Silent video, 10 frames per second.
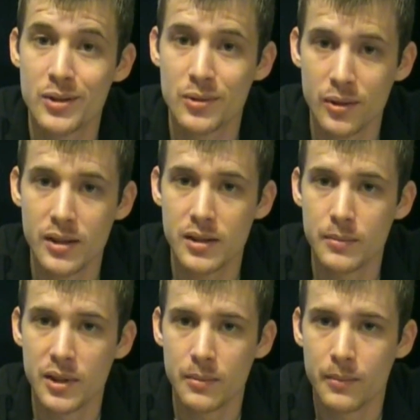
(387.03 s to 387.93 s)
choice
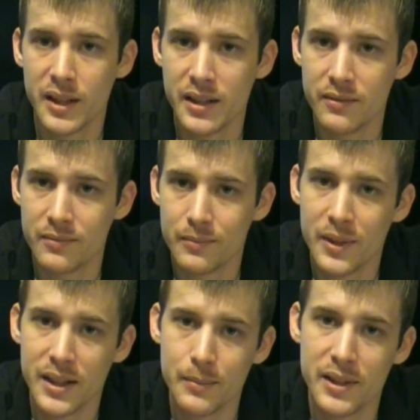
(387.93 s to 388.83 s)
among
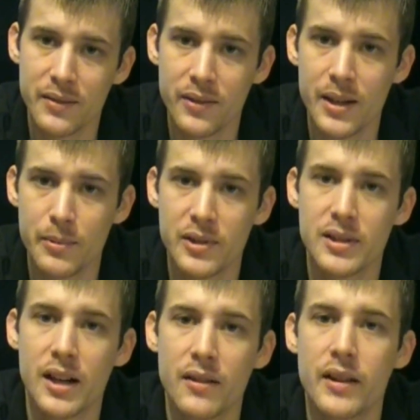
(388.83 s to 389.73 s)
many vapors
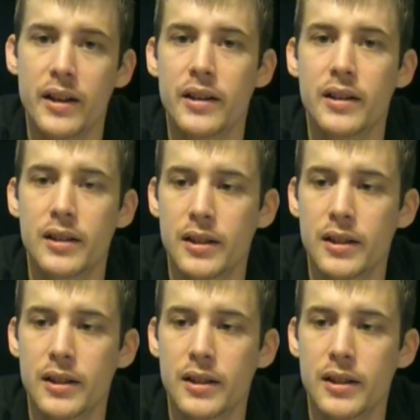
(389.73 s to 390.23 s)
out there,